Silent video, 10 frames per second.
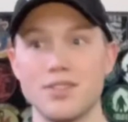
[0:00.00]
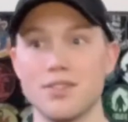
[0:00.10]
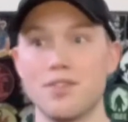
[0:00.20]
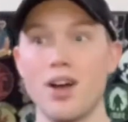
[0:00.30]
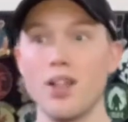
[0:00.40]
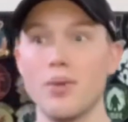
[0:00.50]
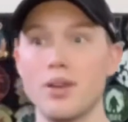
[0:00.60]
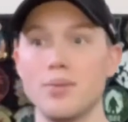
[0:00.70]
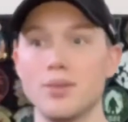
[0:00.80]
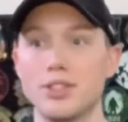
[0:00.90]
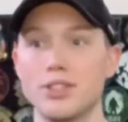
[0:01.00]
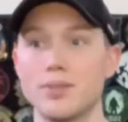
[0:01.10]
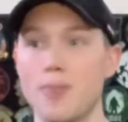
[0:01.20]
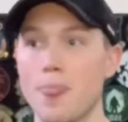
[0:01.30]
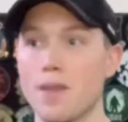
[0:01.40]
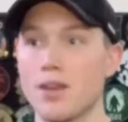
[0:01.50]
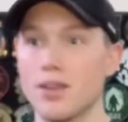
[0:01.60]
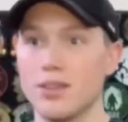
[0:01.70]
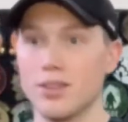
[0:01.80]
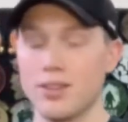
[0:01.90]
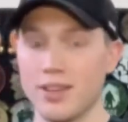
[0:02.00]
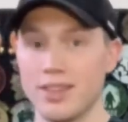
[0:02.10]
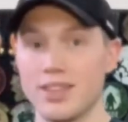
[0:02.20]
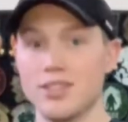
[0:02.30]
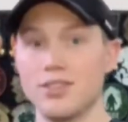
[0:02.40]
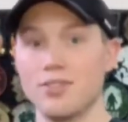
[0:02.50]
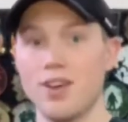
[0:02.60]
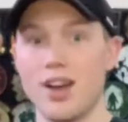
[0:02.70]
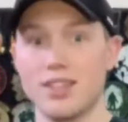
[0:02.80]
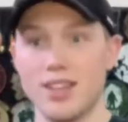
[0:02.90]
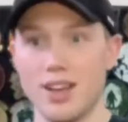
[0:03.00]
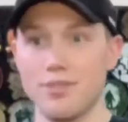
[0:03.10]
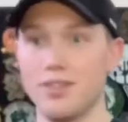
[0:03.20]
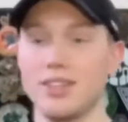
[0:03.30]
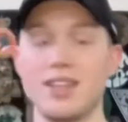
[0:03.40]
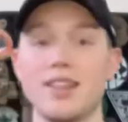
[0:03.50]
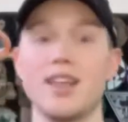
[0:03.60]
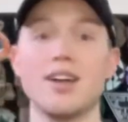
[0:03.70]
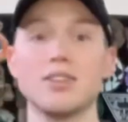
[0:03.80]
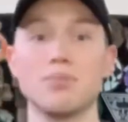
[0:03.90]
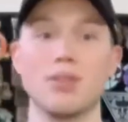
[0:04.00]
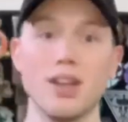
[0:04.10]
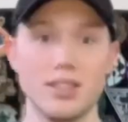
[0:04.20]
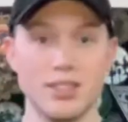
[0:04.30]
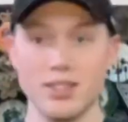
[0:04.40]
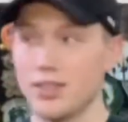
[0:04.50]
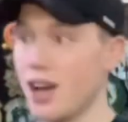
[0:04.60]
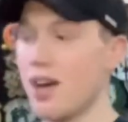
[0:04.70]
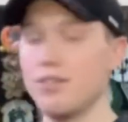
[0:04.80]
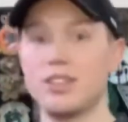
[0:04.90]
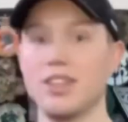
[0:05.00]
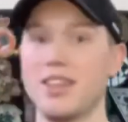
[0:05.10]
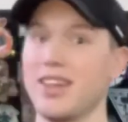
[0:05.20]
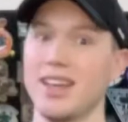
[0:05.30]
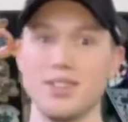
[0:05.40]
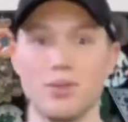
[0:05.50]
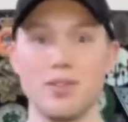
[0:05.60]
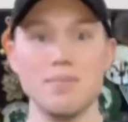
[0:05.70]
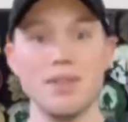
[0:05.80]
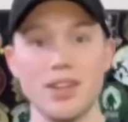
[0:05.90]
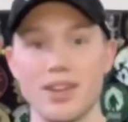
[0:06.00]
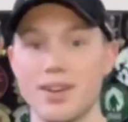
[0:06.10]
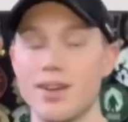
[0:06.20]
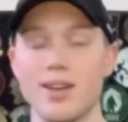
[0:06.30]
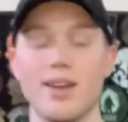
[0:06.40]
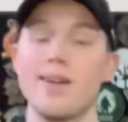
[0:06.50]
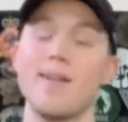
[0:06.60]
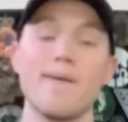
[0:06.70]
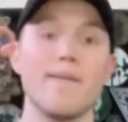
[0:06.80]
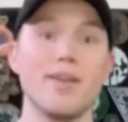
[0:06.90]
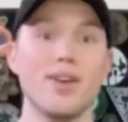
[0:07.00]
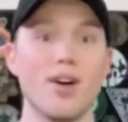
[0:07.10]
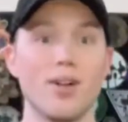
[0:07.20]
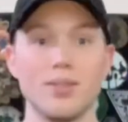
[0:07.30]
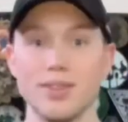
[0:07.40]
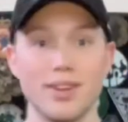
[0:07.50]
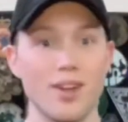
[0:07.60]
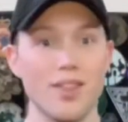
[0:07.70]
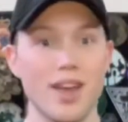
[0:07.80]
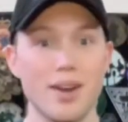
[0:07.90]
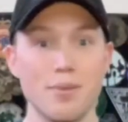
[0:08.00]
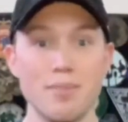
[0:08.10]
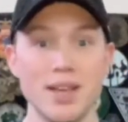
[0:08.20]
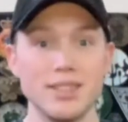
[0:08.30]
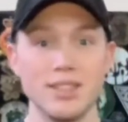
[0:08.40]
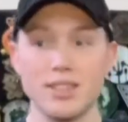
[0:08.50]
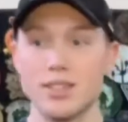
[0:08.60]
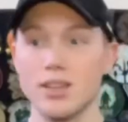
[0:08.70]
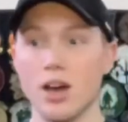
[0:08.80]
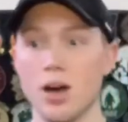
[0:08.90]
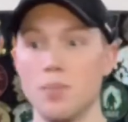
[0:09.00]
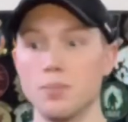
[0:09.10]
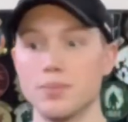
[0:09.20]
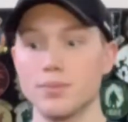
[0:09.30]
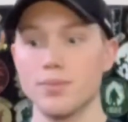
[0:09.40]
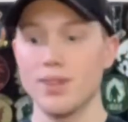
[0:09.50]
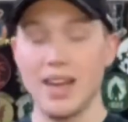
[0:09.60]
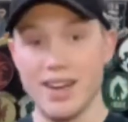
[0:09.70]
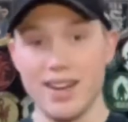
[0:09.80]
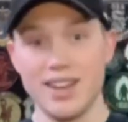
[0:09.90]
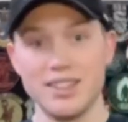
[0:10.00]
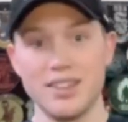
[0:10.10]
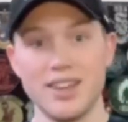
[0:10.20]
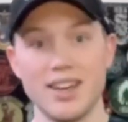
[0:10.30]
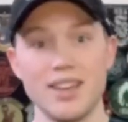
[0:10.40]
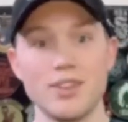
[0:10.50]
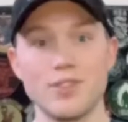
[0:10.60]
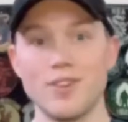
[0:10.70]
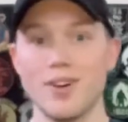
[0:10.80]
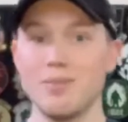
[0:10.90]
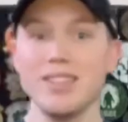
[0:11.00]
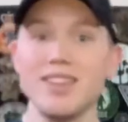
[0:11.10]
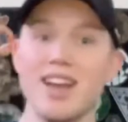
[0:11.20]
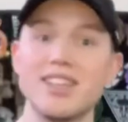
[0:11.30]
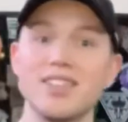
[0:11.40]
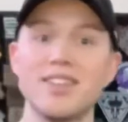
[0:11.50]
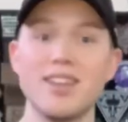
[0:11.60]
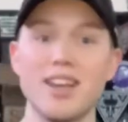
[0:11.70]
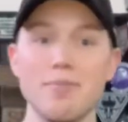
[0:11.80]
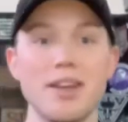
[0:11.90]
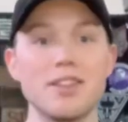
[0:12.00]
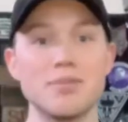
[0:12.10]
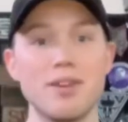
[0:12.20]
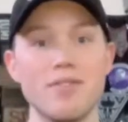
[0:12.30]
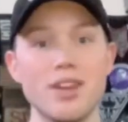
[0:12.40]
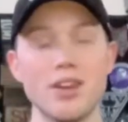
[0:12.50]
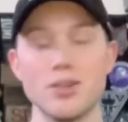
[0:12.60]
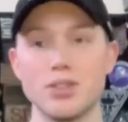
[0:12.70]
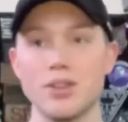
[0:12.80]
a following, which you're looking at like Desert Fox and they have like 10,000 plus, and Novrich, I think he has over 1 million and all that amazingness. I didn't actually think I'd get this far. Didn't actually think I'd make this many videos,